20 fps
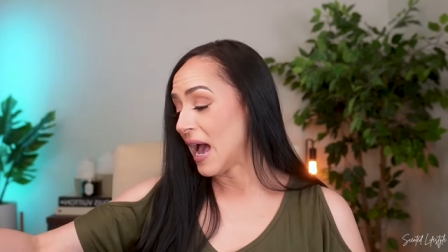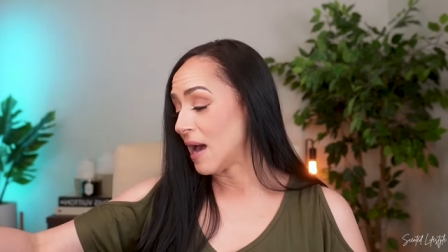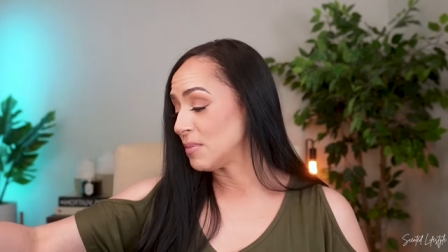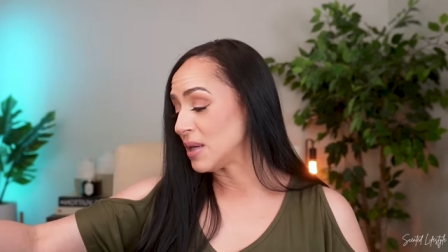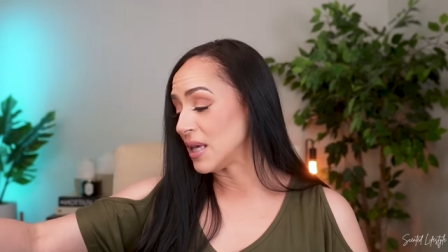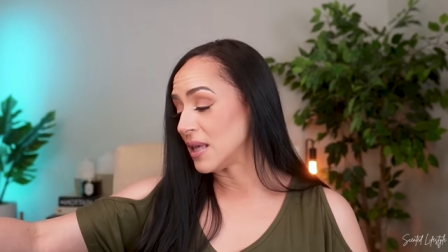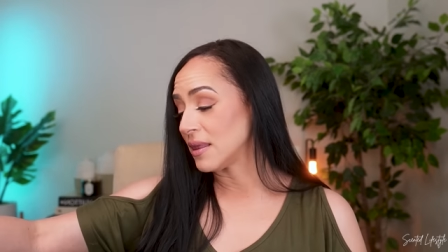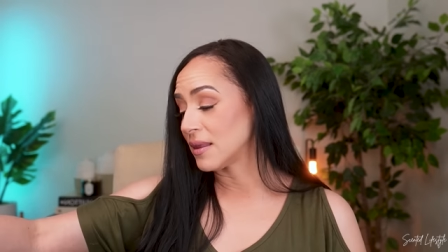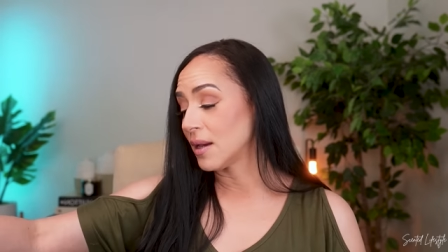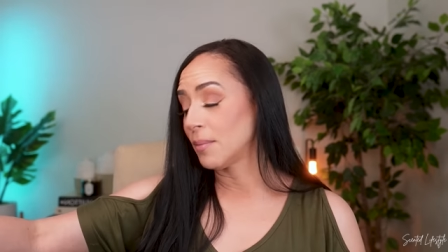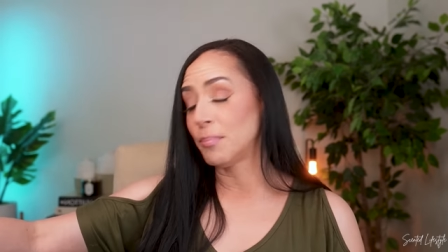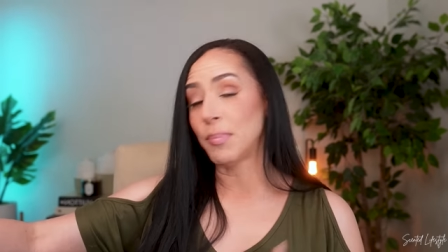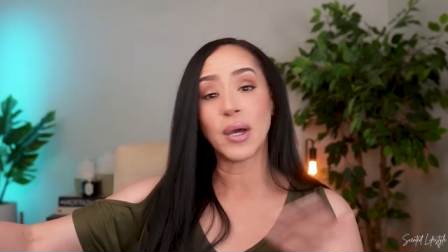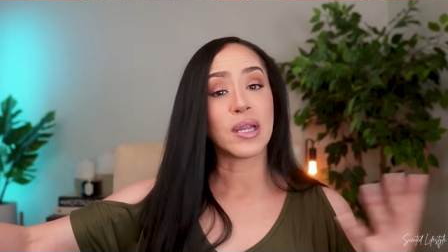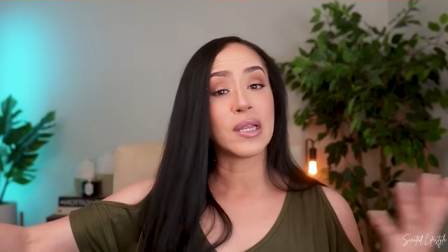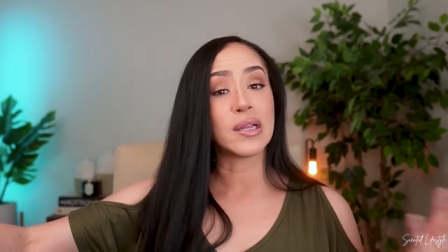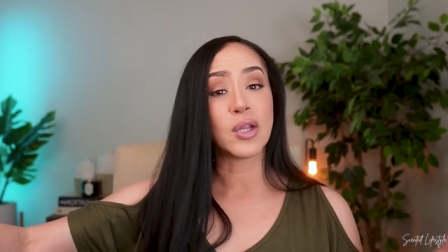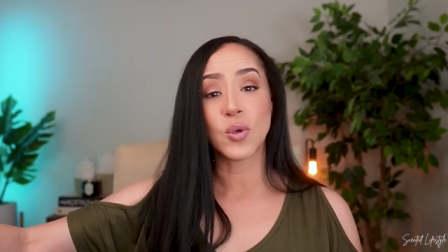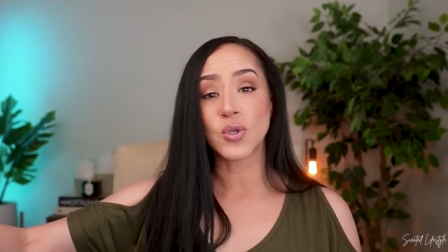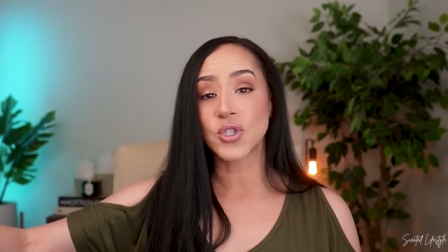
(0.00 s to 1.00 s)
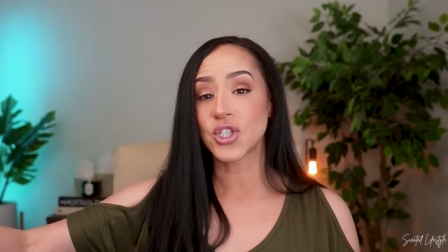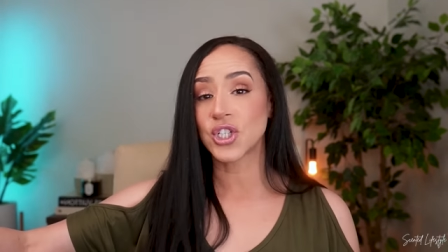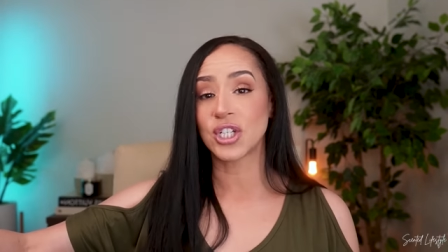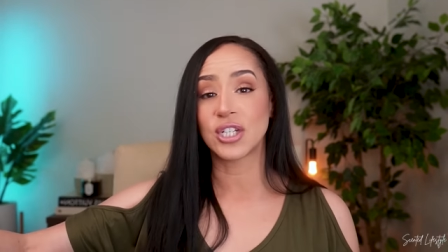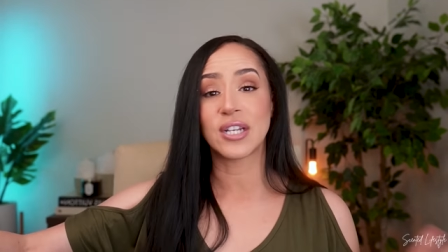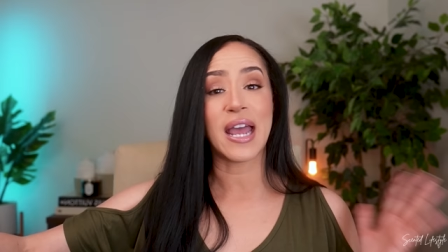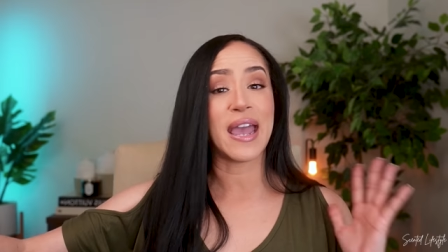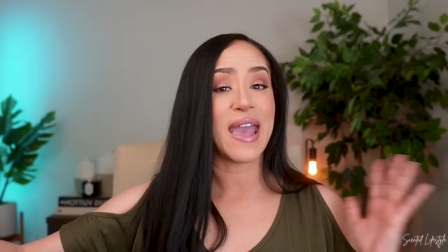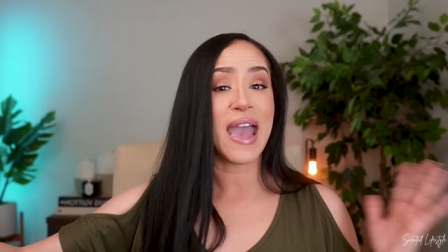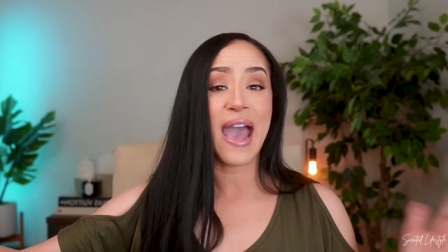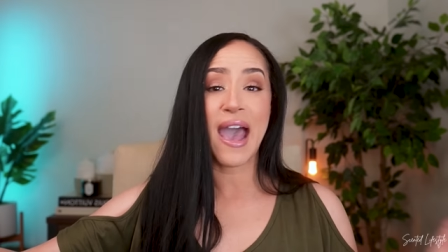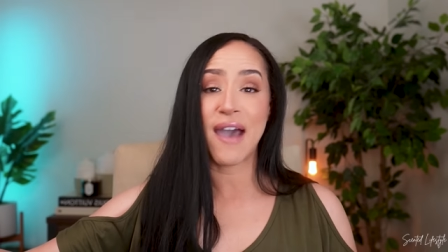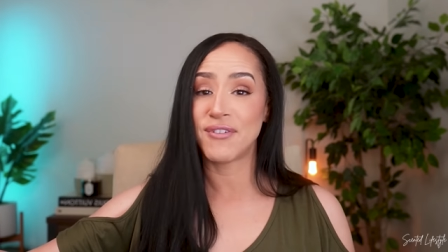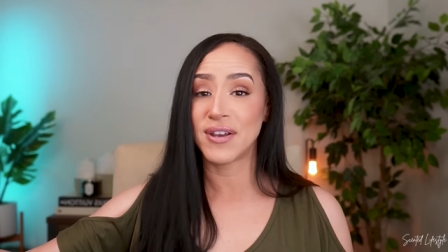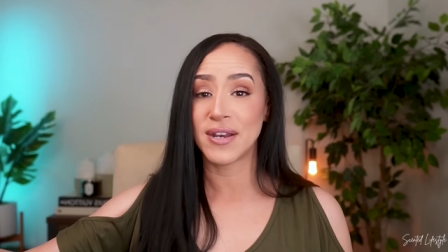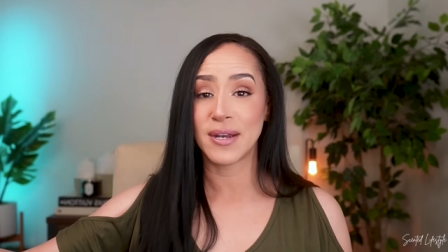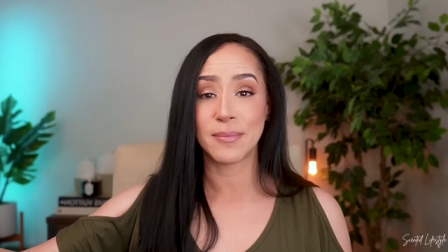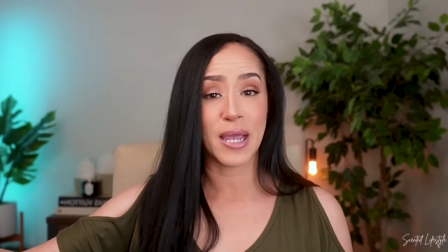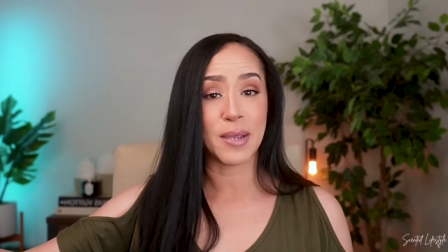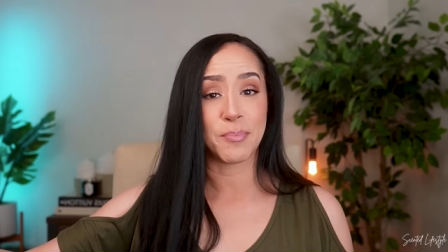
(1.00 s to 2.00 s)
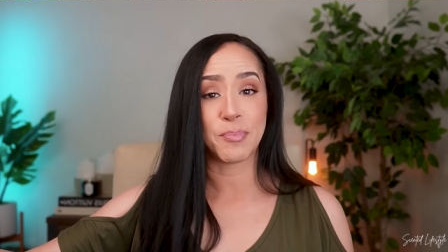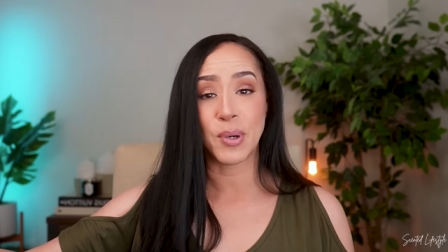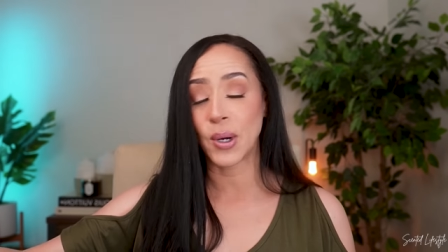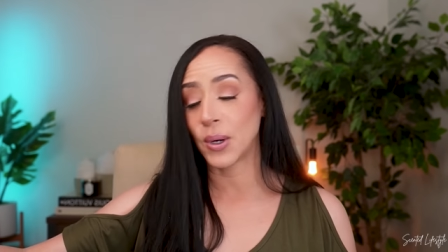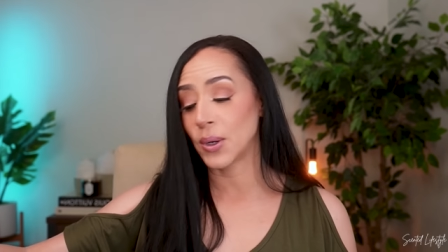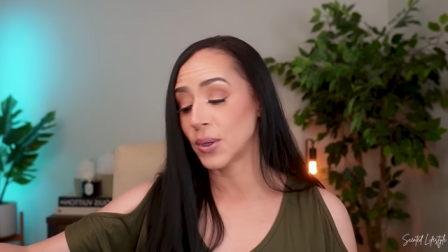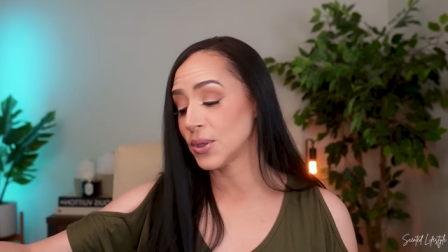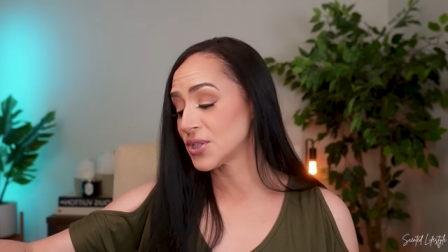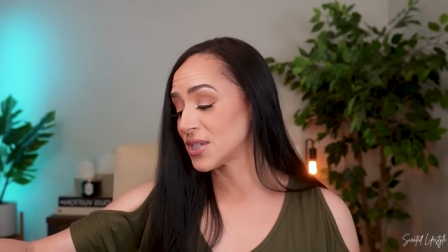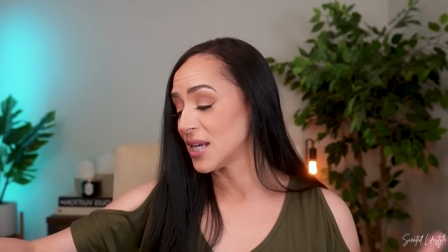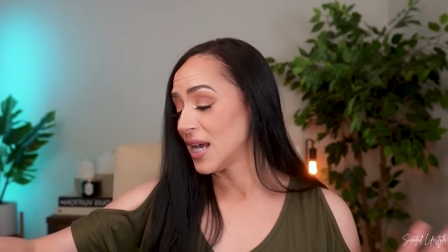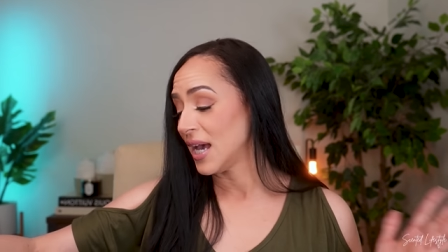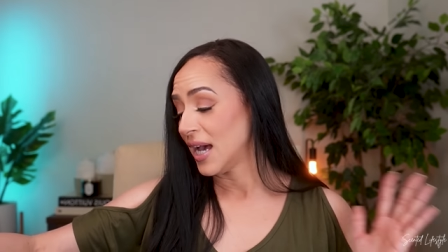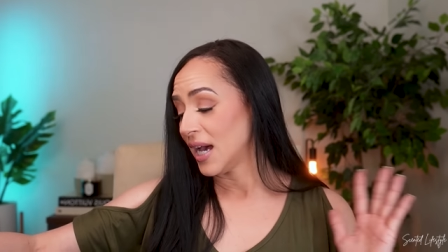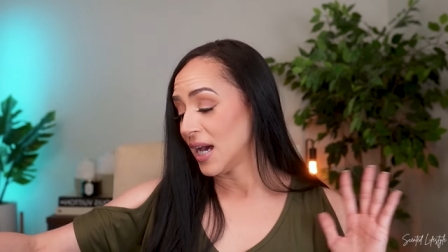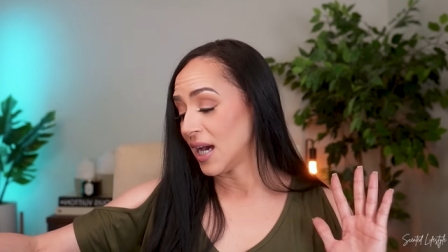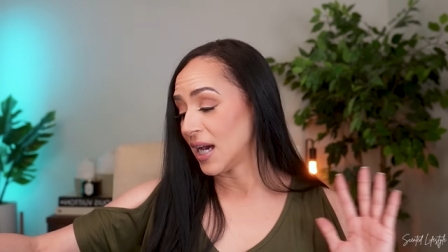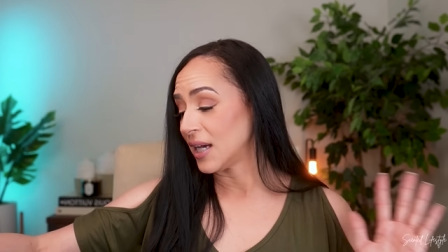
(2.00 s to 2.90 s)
I mean, the body lotion, I have it in my purse.